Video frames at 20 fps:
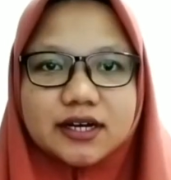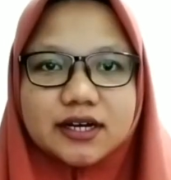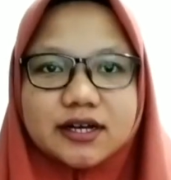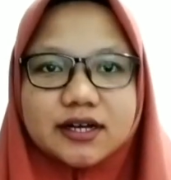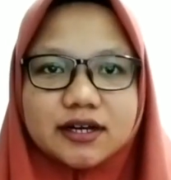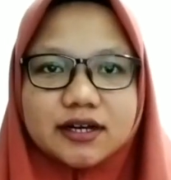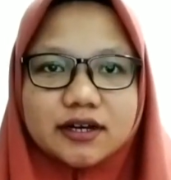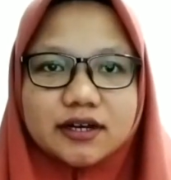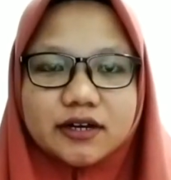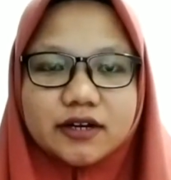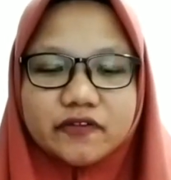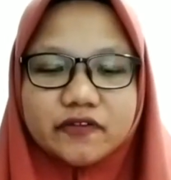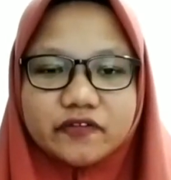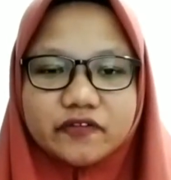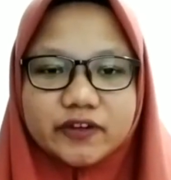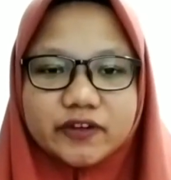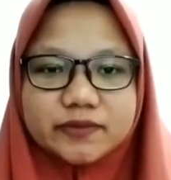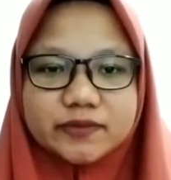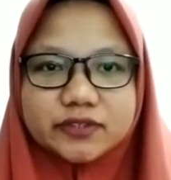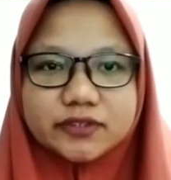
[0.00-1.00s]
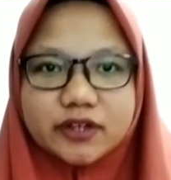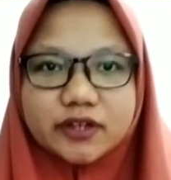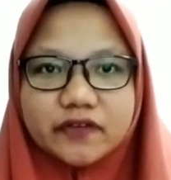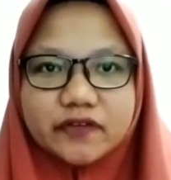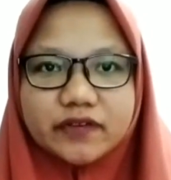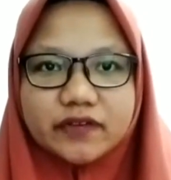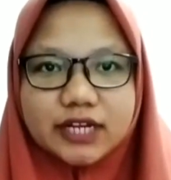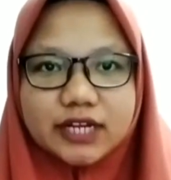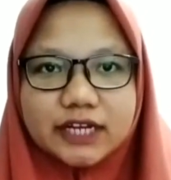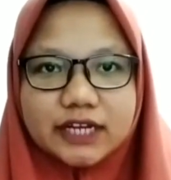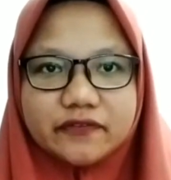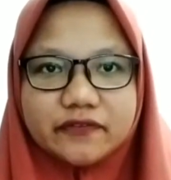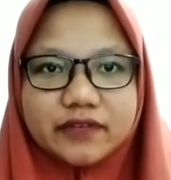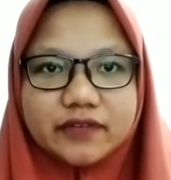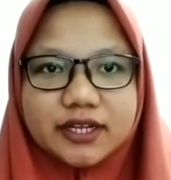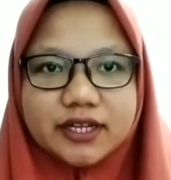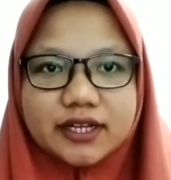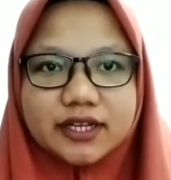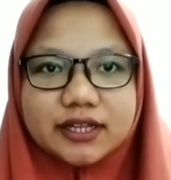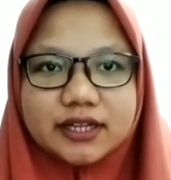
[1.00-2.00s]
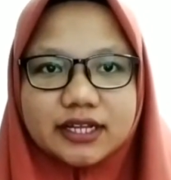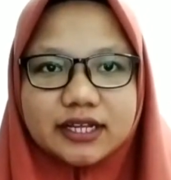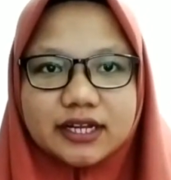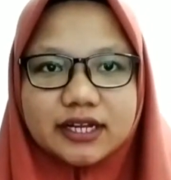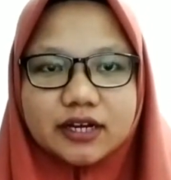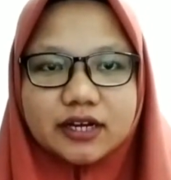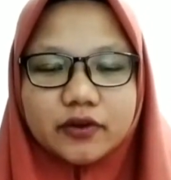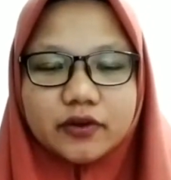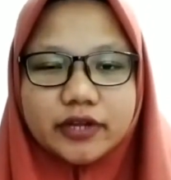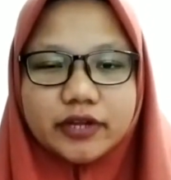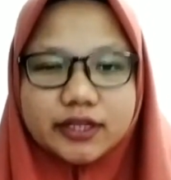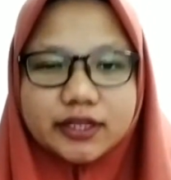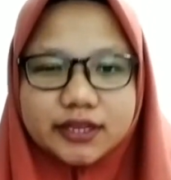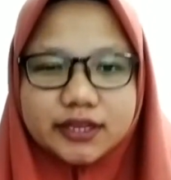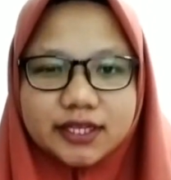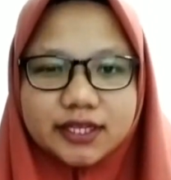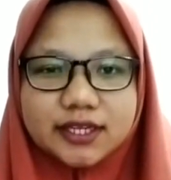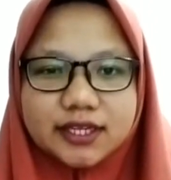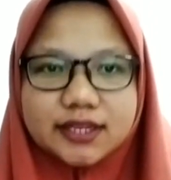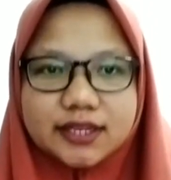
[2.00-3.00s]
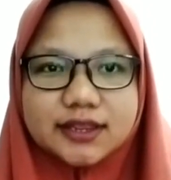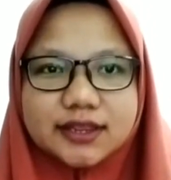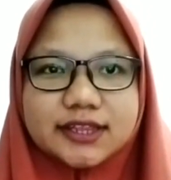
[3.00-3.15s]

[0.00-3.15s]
are all forms of life that are collected in